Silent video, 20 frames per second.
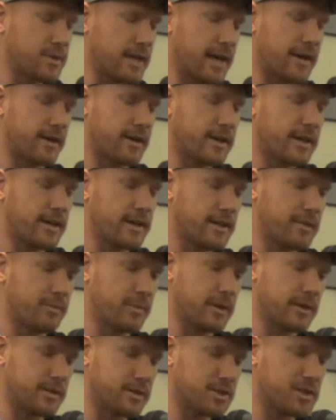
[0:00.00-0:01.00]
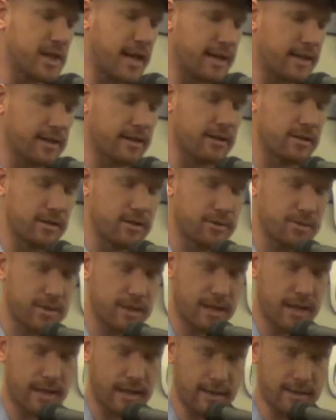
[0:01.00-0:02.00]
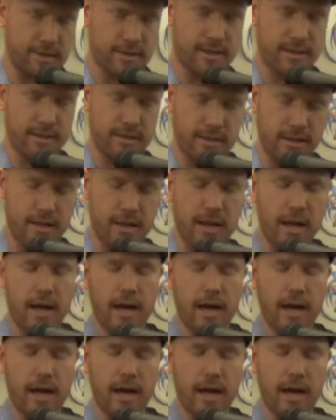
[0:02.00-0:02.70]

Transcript: without it killing me, shaking and hallucinating still.